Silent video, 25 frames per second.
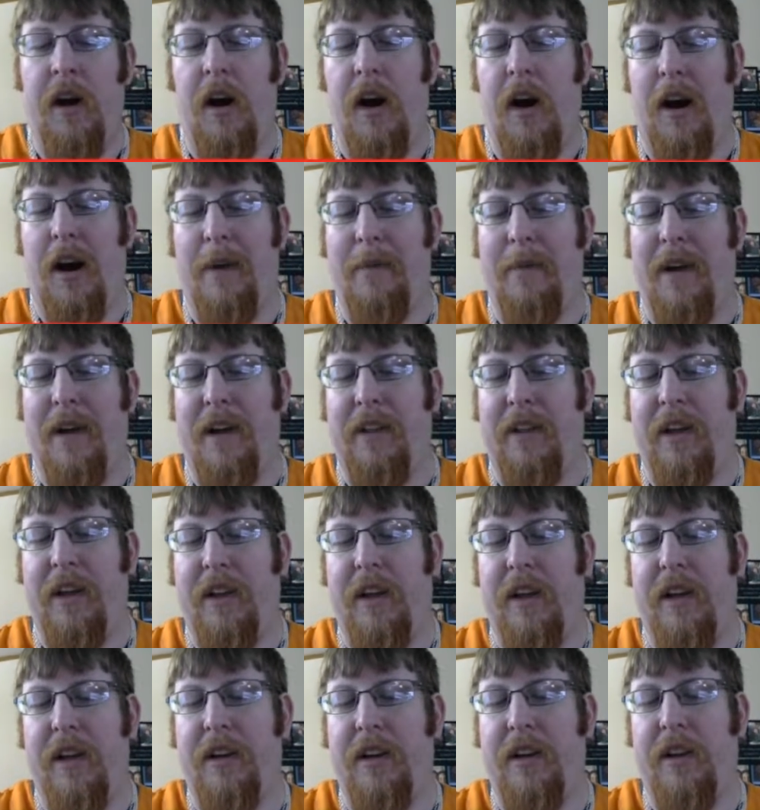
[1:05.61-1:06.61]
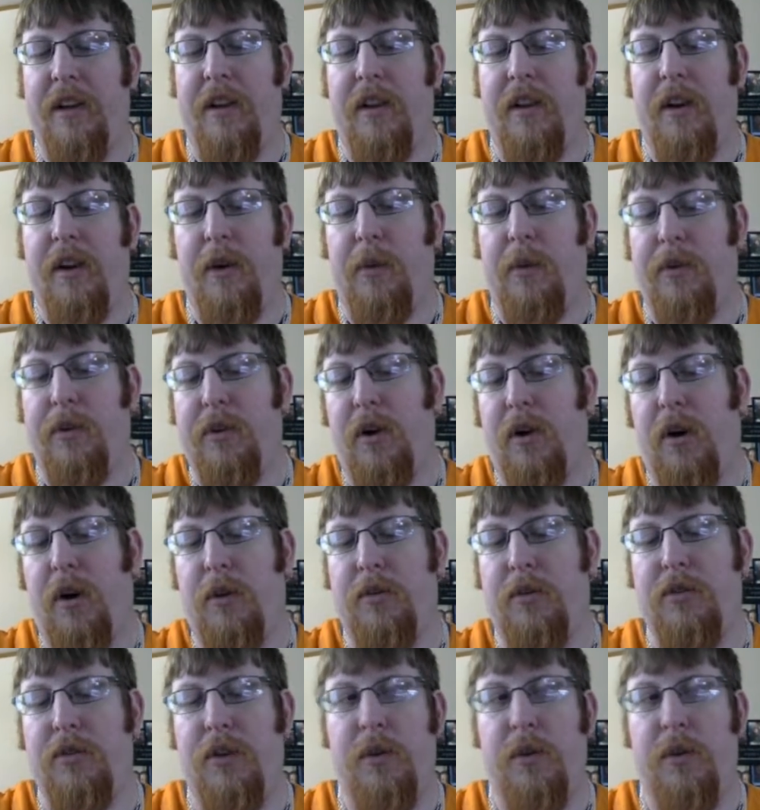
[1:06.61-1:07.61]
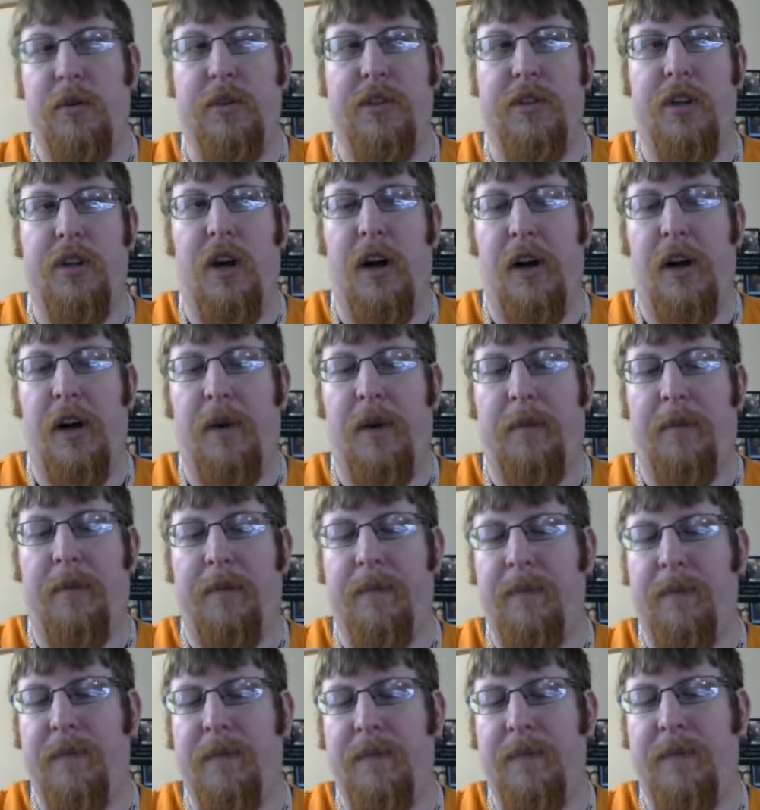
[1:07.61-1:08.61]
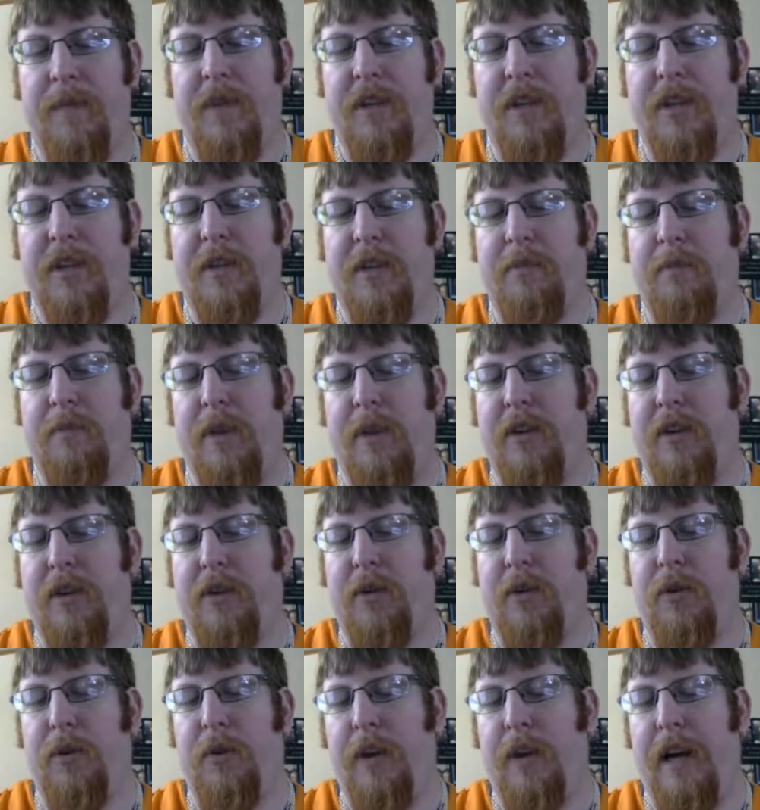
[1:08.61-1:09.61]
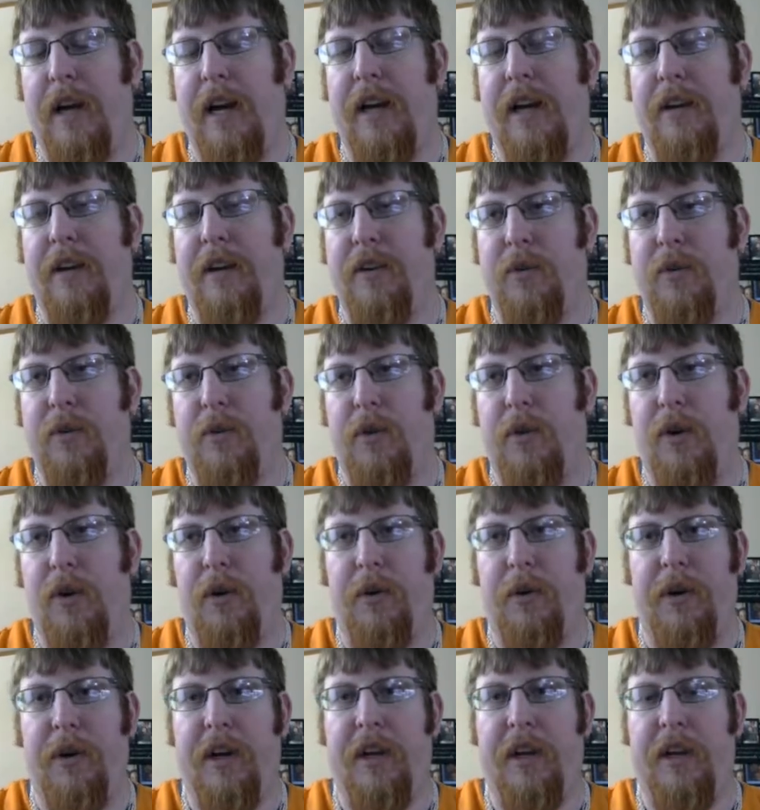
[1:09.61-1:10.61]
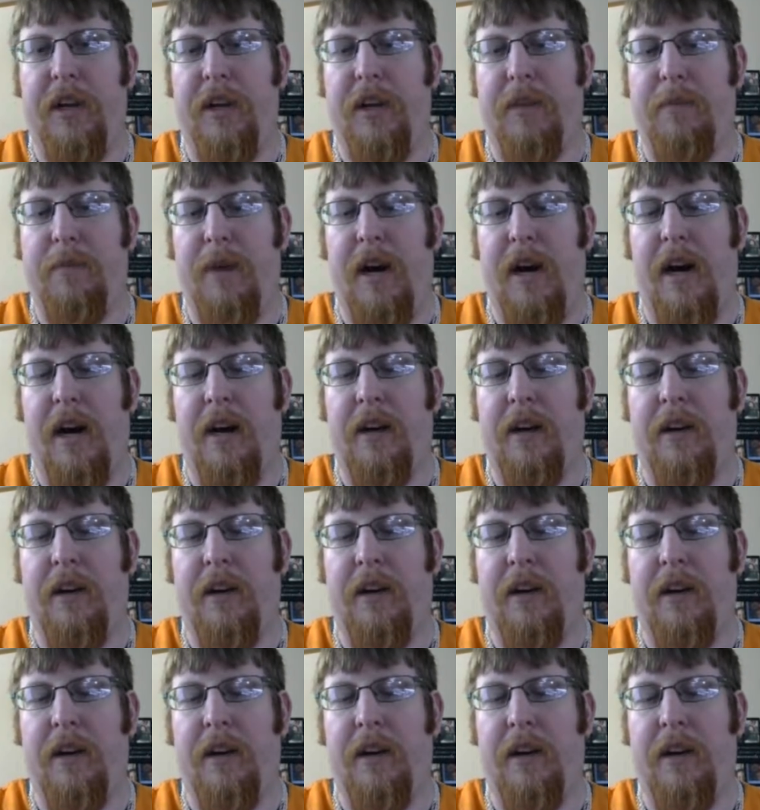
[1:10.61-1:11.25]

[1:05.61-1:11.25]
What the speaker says: And I think they said that there was also some special lands that were only in this pack.